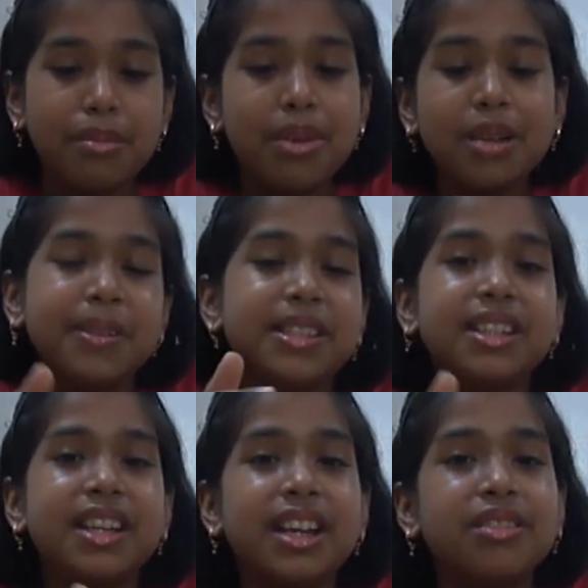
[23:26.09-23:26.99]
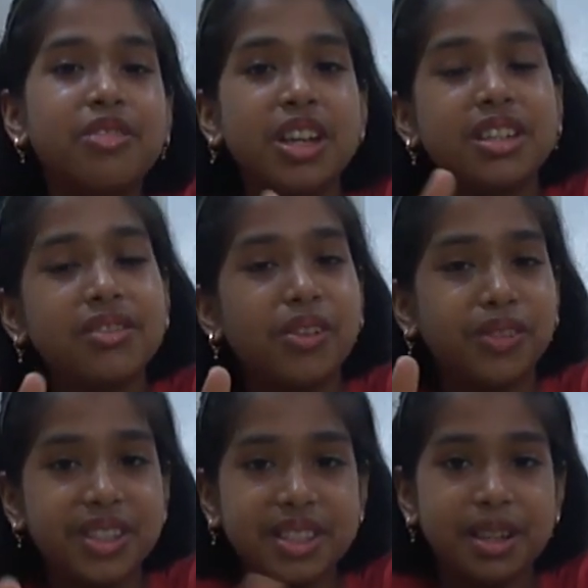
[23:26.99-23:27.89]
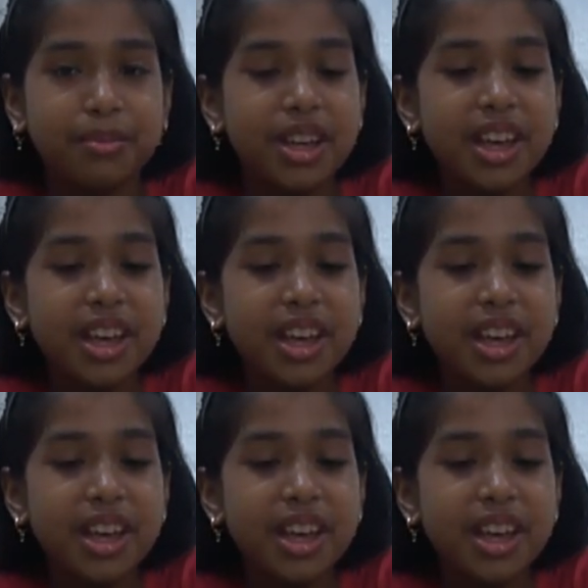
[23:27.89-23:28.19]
Bulb is a derivative of the stem.